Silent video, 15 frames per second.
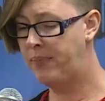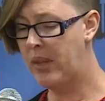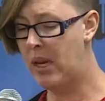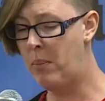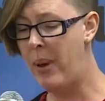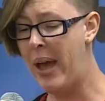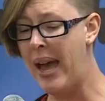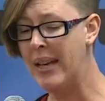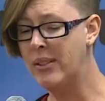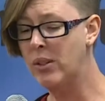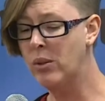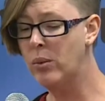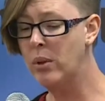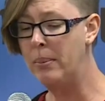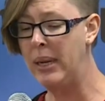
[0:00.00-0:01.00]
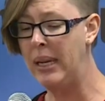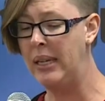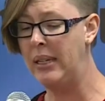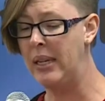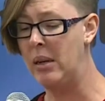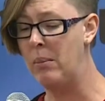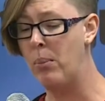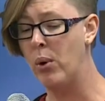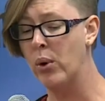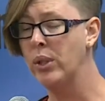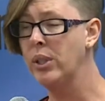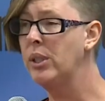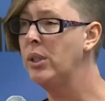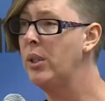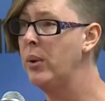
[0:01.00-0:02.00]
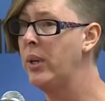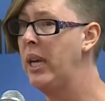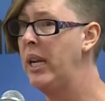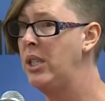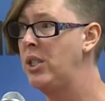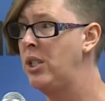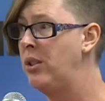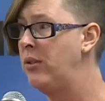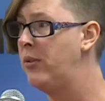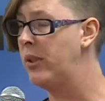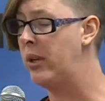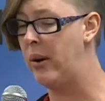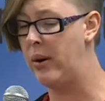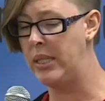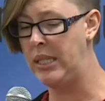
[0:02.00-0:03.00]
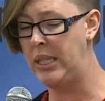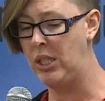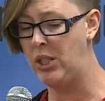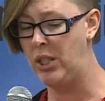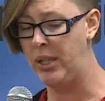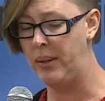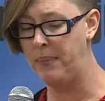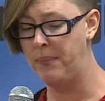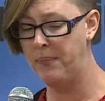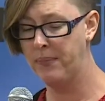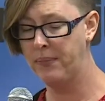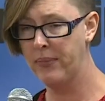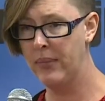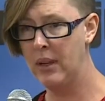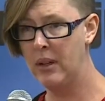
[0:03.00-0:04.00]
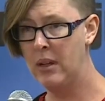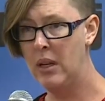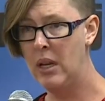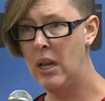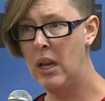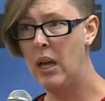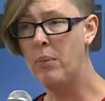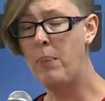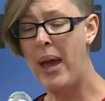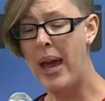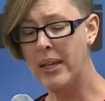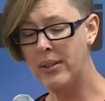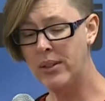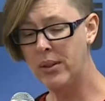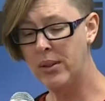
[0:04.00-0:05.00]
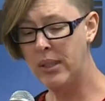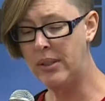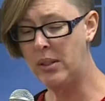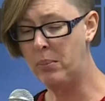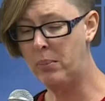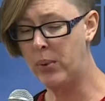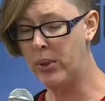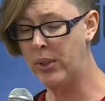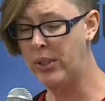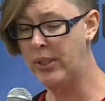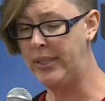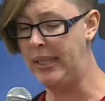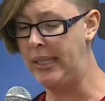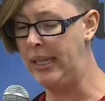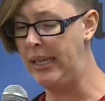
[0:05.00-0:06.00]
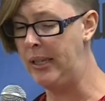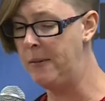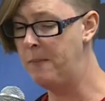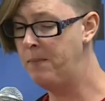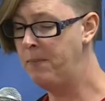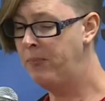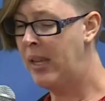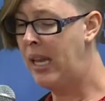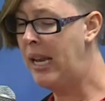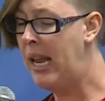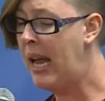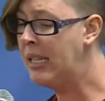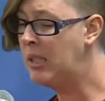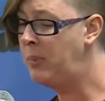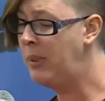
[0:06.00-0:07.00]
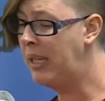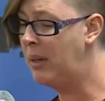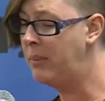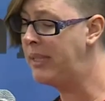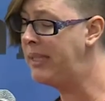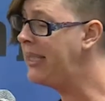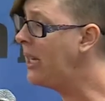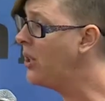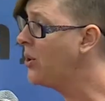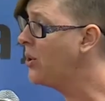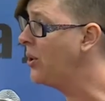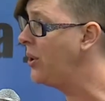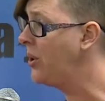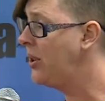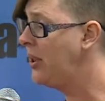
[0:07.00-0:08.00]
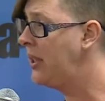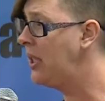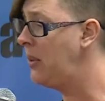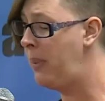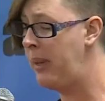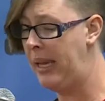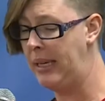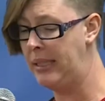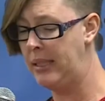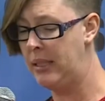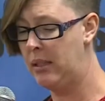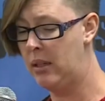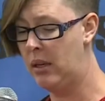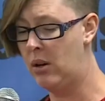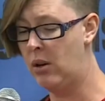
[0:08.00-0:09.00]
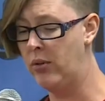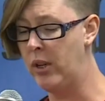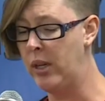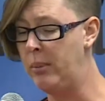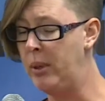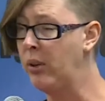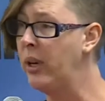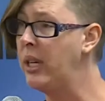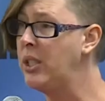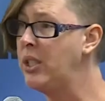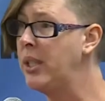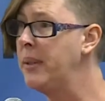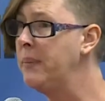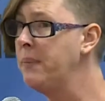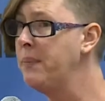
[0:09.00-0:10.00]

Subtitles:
El Paso remained an important location for our Teach-In. El Paso is a border city and has become central to the debate over immigration.